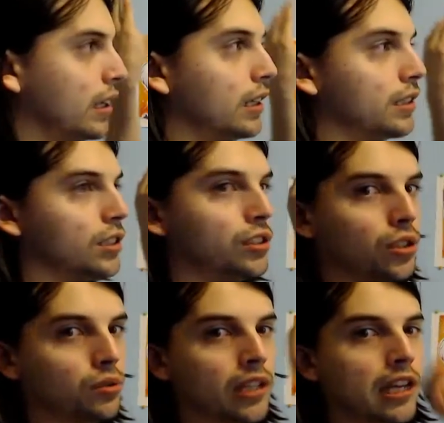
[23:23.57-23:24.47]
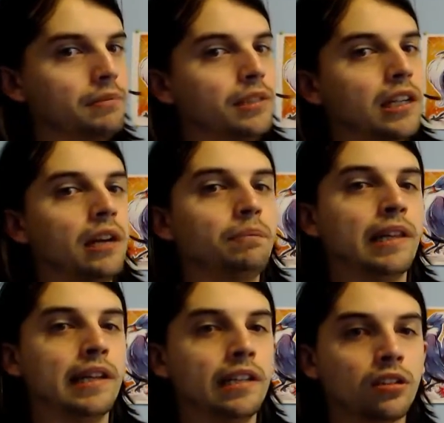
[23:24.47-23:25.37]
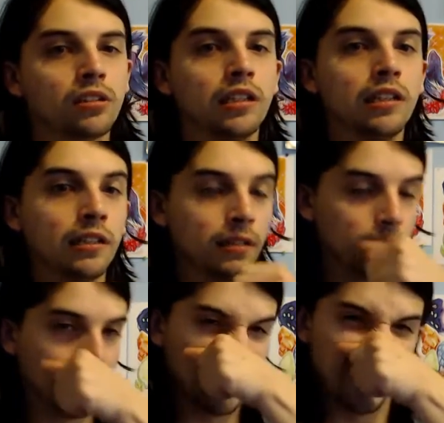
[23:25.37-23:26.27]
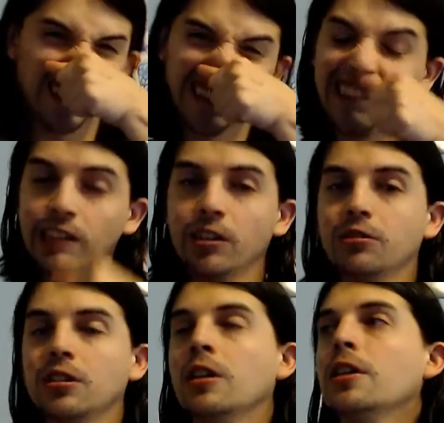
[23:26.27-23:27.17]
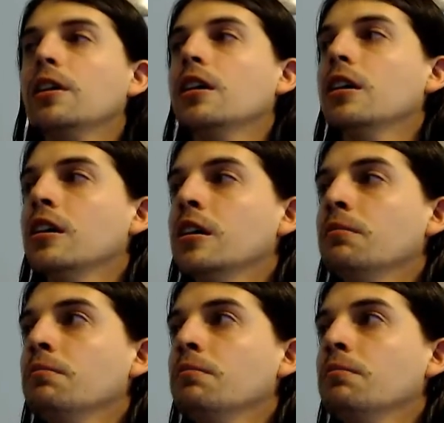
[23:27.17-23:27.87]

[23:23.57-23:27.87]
to show games that I'm planning on getting. Who knows? But